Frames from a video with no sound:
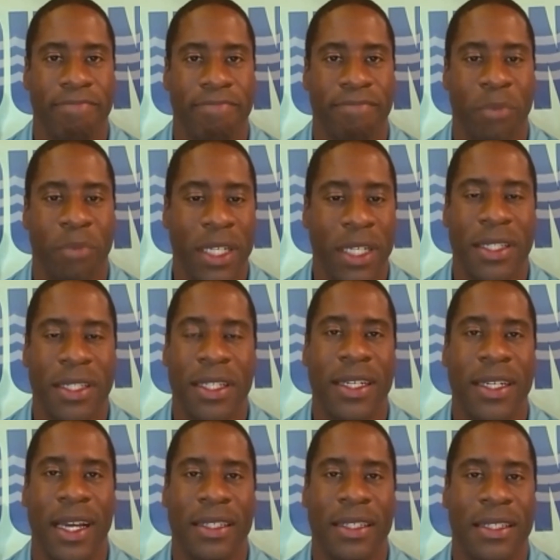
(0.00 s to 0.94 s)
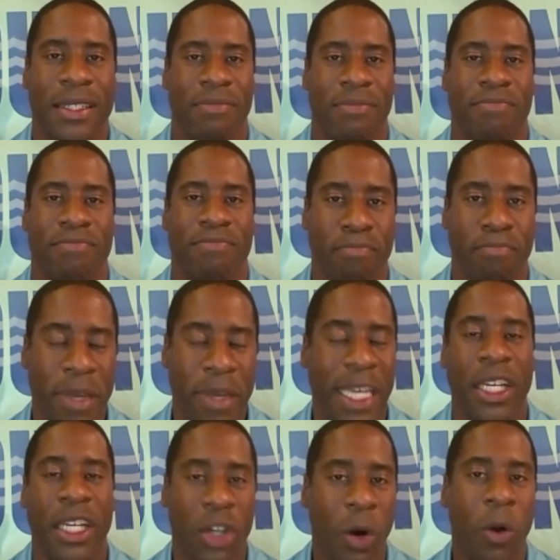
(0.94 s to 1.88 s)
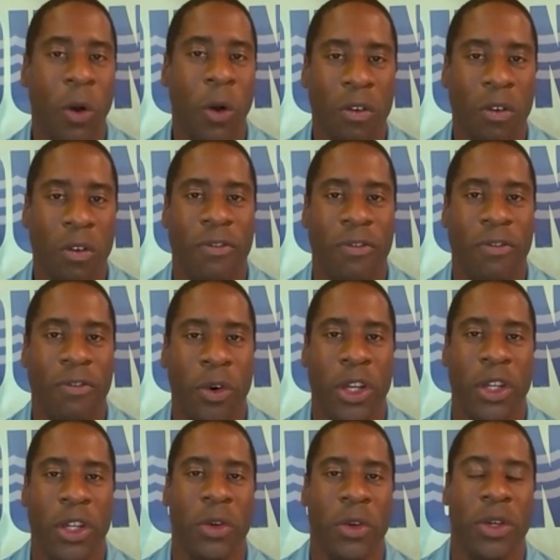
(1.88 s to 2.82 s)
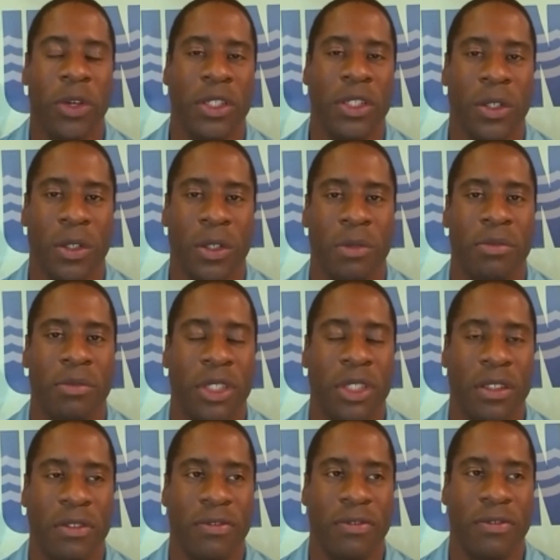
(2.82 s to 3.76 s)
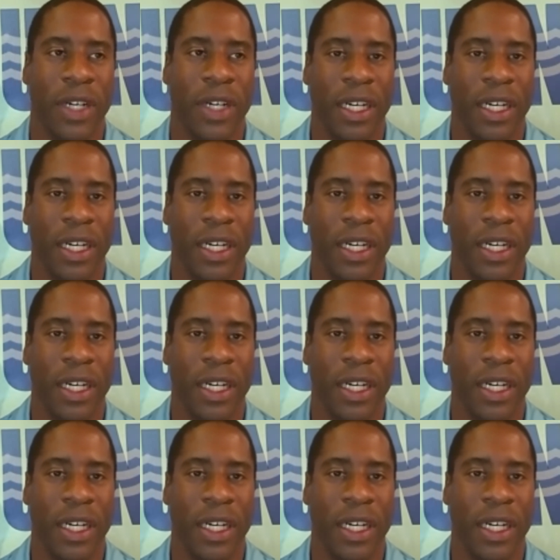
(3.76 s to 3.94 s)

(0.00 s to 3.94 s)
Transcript: What's the next big goal for you in terms of